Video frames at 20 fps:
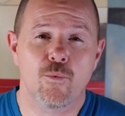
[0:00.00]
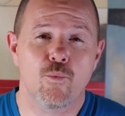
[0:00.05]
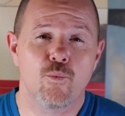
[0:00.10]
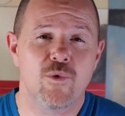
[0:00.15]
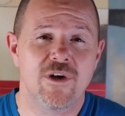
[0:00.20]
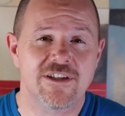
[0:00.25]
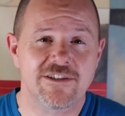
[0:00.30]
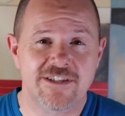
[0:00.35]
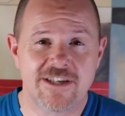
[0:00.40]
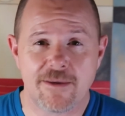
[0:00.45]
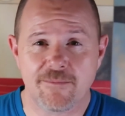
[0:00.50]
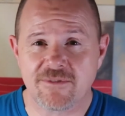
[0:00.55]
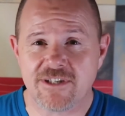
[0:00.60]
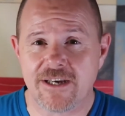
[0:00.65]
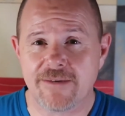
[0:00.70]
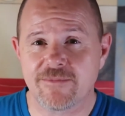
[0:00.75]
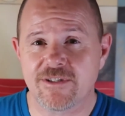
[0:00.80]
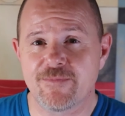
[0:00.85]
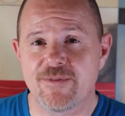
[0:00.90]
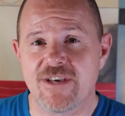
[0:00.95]
will
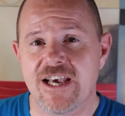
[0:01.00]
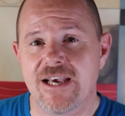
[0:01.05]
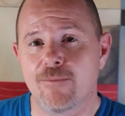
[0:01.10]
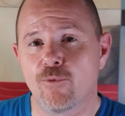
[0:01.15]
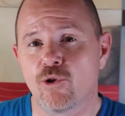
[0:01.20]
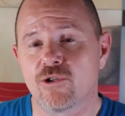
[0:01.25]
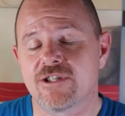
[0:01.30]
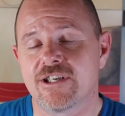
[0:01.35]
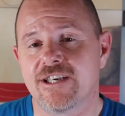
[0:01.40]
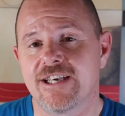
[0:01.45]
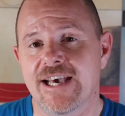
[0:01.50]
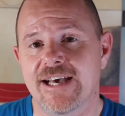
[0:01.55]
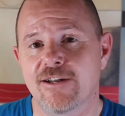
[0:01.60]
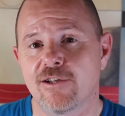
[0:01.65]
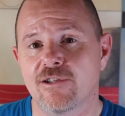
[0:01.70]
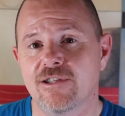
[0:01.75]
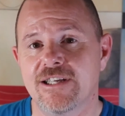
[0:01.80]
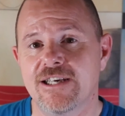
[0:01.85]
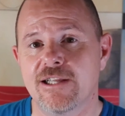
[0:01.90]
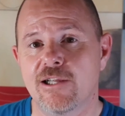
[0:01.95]
sometimes be able to get
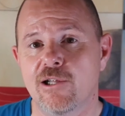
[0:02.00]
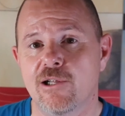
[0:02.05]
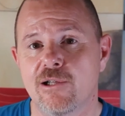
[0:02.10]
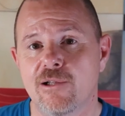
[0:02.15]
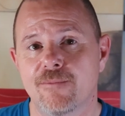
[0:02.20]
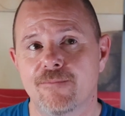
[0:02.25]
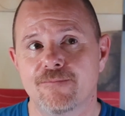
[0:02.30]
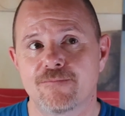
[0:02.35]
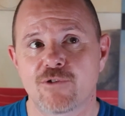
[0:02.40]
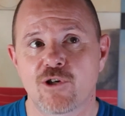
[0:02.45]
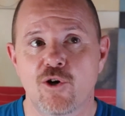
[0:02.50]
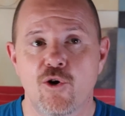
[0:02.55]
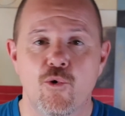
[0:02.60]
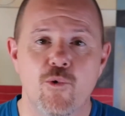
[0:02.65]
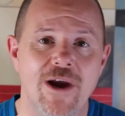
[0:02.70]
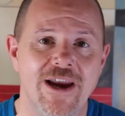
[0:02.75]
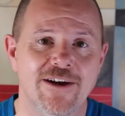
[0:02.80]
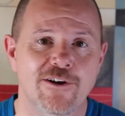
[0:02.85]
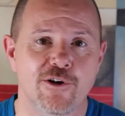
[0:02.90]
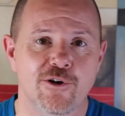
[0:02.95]
a little
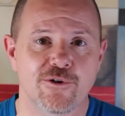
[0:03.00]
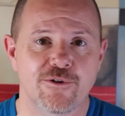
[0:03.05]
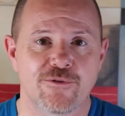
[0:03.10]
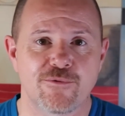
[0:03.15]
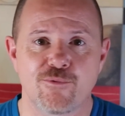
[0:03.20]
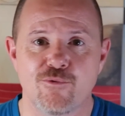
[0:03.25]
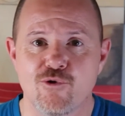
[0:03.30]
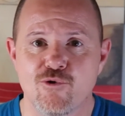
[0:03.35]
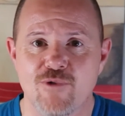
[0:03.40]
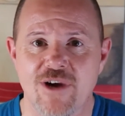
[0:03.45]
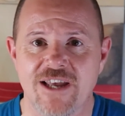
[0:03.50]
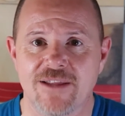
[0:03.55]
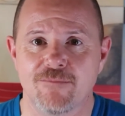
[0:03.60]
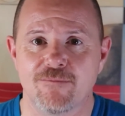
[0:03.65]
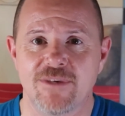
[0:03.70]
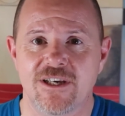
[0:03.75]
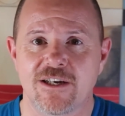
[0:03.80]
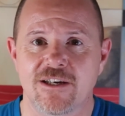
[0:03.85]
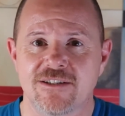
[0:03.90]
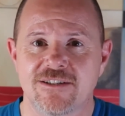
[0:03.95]
quicker through it
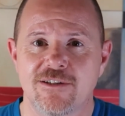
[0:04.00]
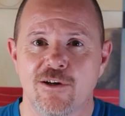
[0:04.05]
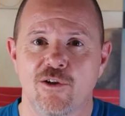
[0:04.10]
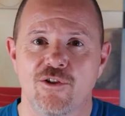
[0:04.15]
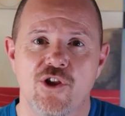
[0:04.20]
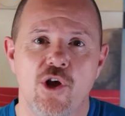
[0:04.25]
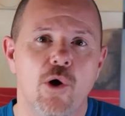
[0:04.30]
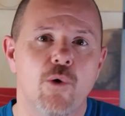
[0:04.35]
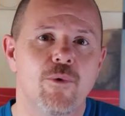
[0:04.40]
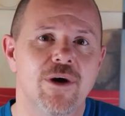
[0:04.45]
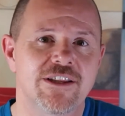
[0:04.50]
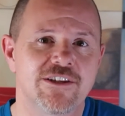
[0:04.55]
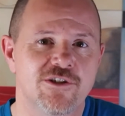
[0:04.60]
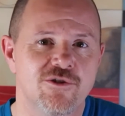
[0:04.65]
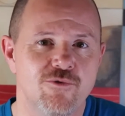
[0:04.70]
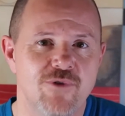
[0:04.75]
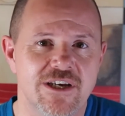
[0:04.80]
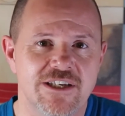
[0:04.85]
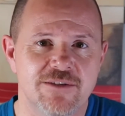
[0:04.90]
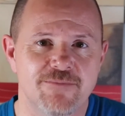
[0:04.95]
because they'll know what
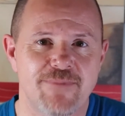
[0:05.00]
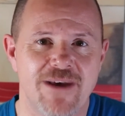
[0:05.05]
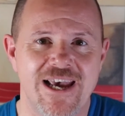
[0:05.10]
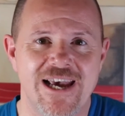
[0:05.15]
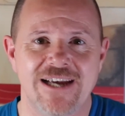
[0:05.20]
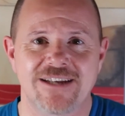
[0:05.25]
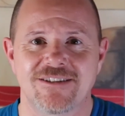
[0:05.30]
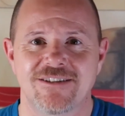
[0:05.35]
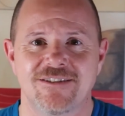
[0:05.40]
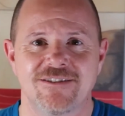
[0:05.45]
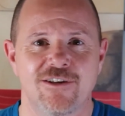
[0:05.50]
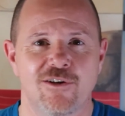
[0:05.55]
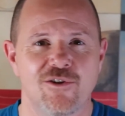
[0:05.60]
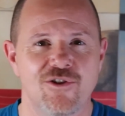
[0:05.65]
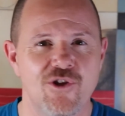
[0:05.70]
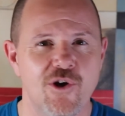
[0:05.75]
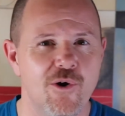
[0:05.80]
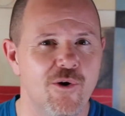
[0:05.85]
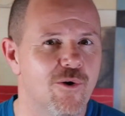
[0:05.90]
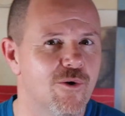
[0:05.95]
to expect,
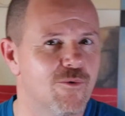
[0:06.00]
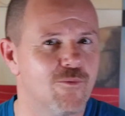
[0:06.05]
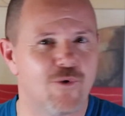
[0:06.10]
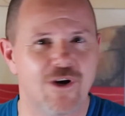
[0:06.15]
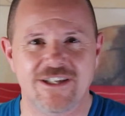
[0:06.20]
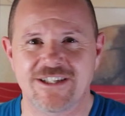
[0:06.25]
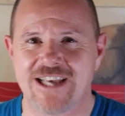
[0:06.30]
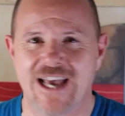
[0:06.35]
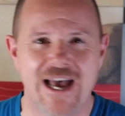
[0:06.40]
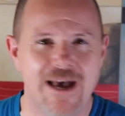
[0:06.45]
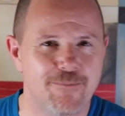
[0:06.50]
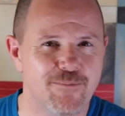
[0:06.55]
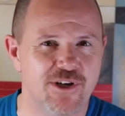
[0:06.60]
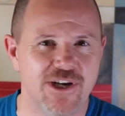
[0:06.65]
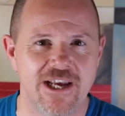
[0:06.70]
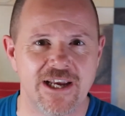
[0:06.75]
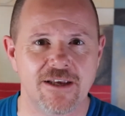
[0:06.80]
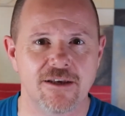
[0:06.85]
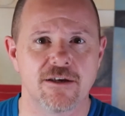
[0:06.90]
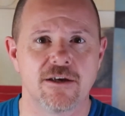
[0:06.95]
they'll know what's
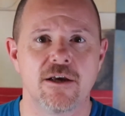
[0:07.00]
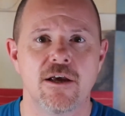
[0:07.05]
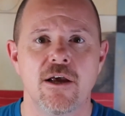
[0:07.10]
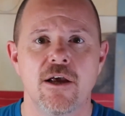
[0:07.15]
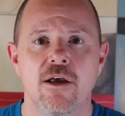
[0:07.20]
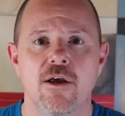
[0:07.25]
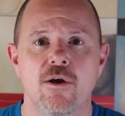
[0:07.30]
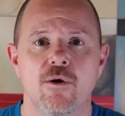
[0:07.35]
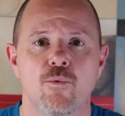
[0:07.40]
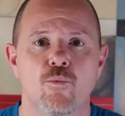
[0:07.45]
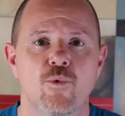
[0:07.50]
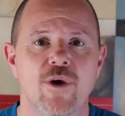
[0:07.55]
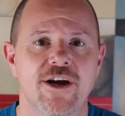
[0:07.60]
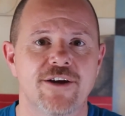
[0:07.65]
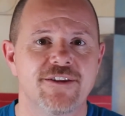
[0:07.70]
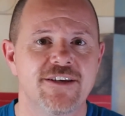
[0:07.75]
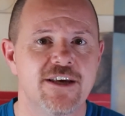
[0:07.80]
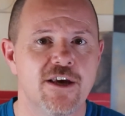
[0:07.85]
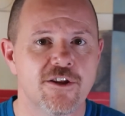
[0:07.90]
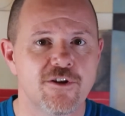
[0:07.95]
happening.
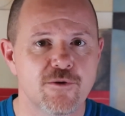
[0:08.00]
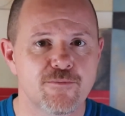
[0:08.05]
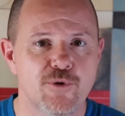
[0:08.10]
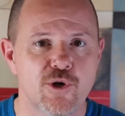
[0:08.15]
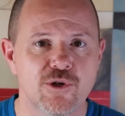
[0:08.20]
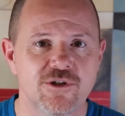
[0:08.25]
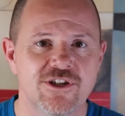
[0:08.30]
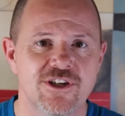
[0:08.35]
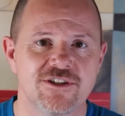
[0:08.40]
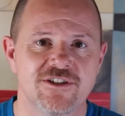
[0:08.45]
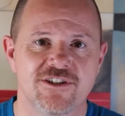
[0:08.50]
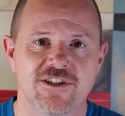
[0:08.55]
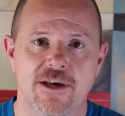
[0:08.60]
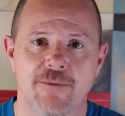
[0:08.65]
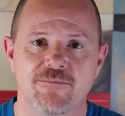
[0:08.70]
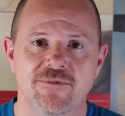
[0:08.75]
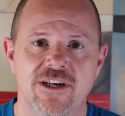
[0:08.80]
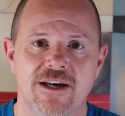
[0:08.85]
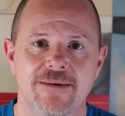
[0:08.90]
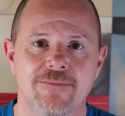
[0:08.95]
Where the other person
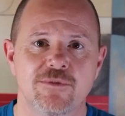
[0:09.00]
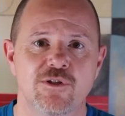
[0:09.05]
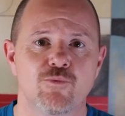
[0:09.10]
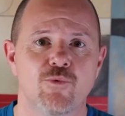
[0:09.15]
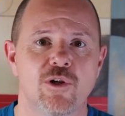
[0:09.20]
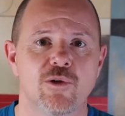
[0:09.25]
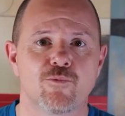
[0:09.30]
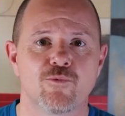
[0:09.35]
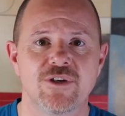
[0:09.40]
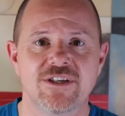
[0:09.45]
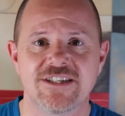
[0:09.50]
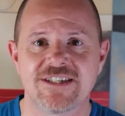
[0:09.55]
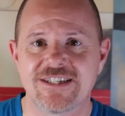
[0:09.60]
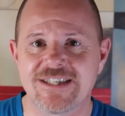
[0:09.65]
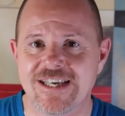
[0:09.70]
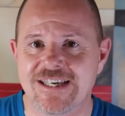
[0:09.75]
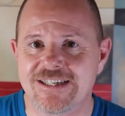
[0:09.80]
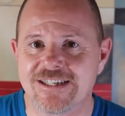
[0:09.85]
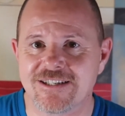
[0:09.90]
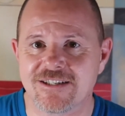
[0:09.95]
sometimes will
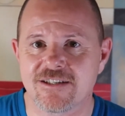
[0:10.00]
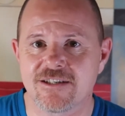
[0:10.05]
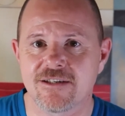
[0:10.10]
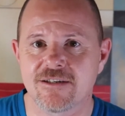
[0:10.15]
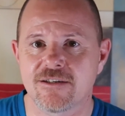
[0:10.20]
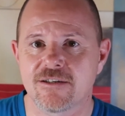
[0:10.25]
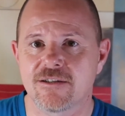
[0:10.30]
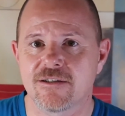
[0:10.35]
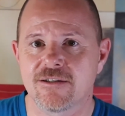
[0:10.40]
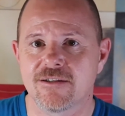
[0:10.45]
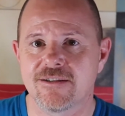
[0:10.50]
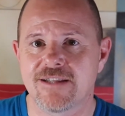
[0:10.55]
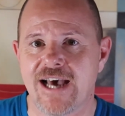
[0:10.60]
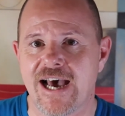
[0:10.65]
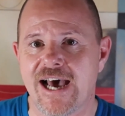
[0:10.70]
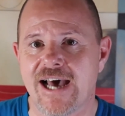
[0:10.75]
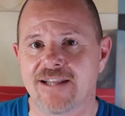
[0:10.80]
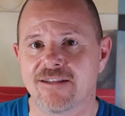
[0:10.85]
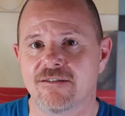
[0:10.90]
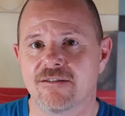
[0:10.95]
resist
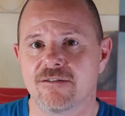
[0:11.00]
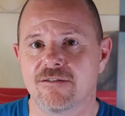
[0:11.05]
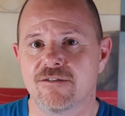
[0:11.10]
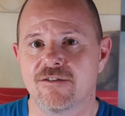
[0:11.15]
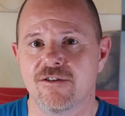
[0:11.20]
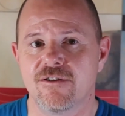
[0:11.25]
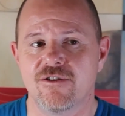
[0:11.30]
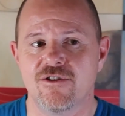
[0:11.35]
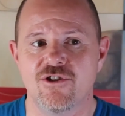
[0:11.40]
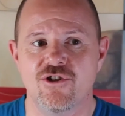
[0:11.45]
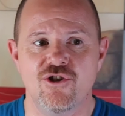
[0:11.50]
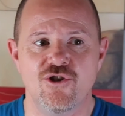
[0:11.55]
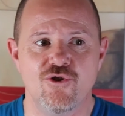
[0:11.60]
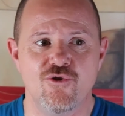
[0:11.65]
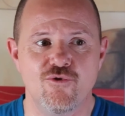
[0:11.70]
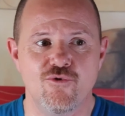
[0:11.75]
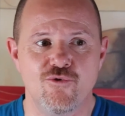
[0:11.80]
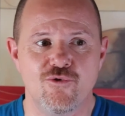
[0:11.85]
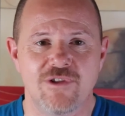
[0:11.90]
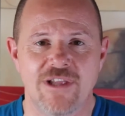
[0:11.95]
that
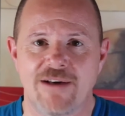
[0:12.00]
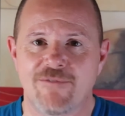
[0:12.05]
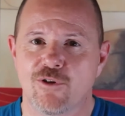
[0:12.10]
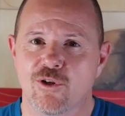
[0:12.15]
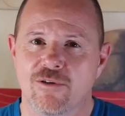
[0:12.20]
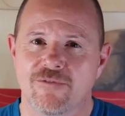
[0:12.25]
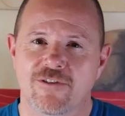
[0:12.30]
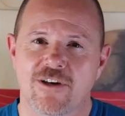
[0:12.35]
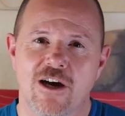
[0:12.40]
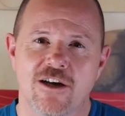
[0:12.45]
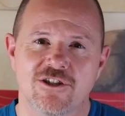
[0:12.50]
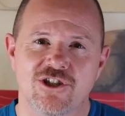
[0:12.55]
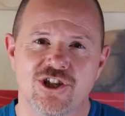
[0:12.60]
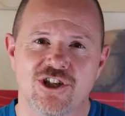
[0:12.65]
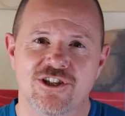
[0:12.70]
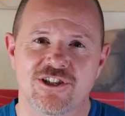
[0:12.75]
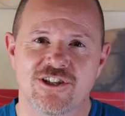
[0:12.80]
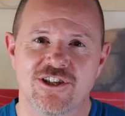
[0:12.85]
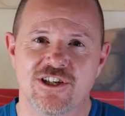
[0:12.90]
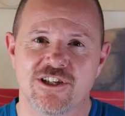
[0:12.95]
new level of
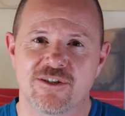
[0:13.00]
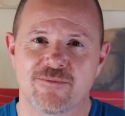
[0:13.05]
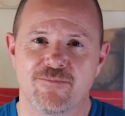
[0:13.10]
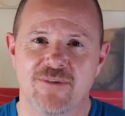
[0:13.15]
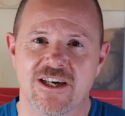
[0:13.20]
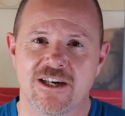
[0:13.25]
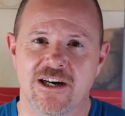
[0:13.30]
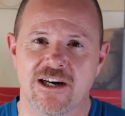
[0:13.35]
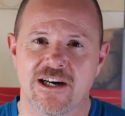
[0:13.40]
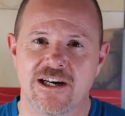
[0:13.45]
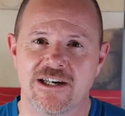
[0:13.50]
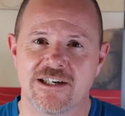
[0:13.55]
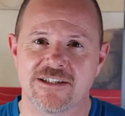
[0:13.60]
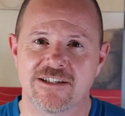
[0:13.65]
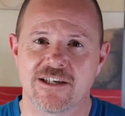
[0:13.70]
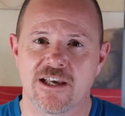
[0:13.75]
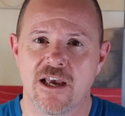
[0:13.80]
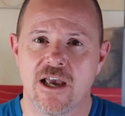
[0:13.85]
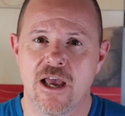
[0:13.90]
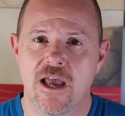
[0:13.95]
consciousness
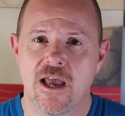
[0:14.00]
because,